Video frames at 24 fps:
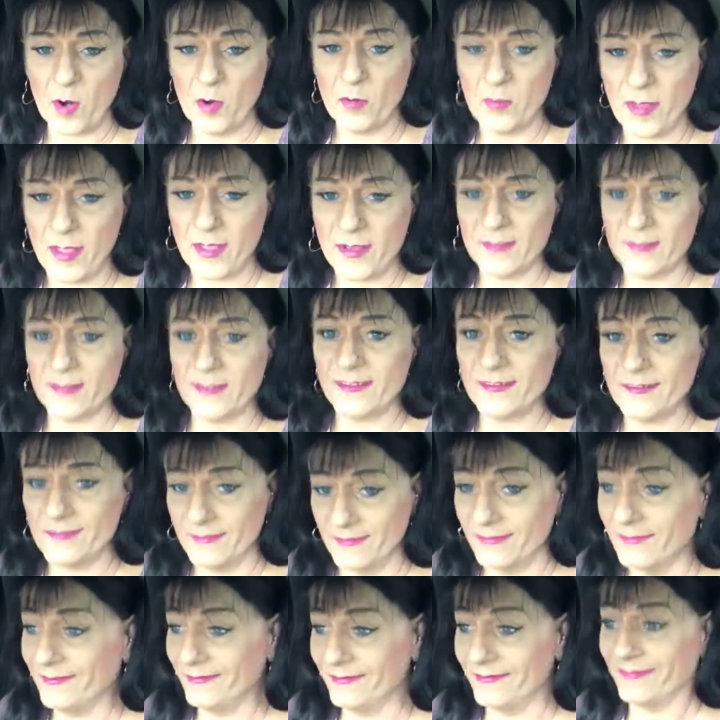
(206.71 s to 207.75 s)
pronouns.
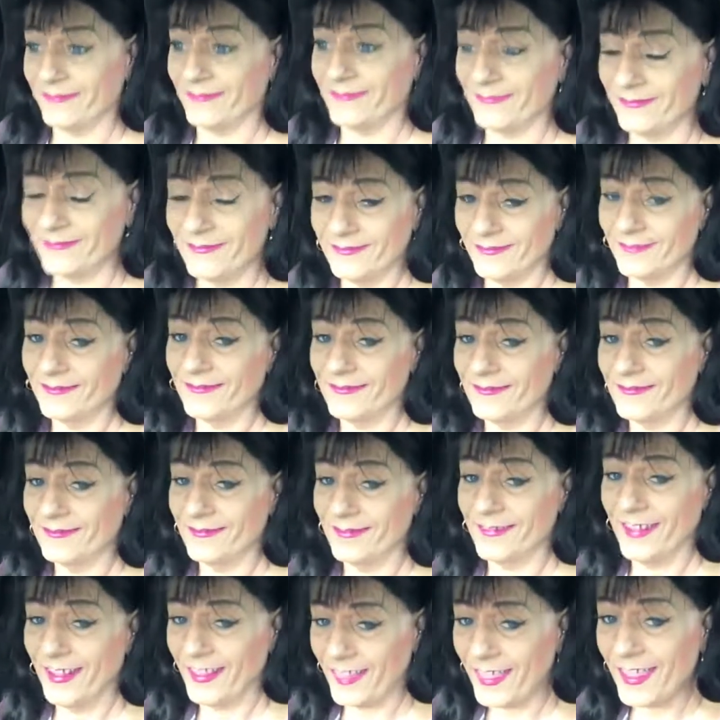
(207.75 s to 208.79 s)

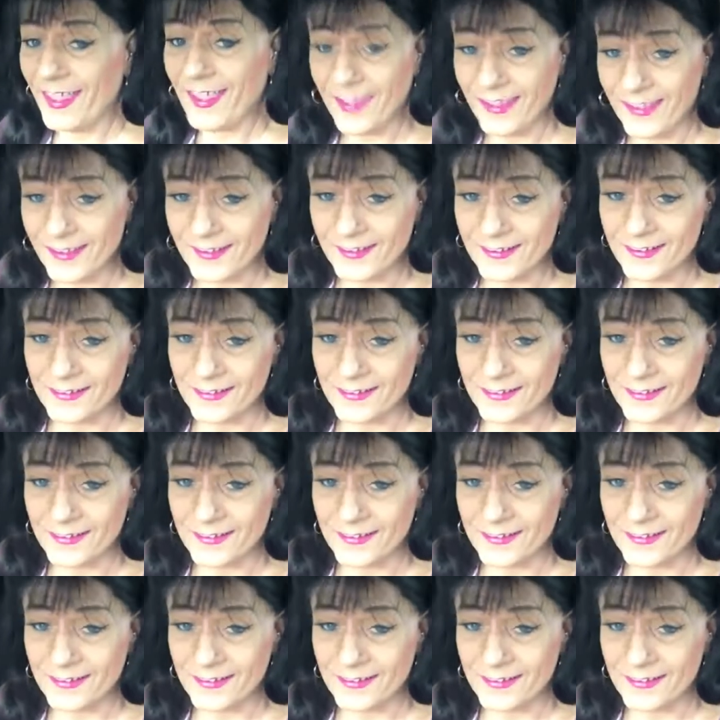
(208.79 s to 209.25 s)
You think?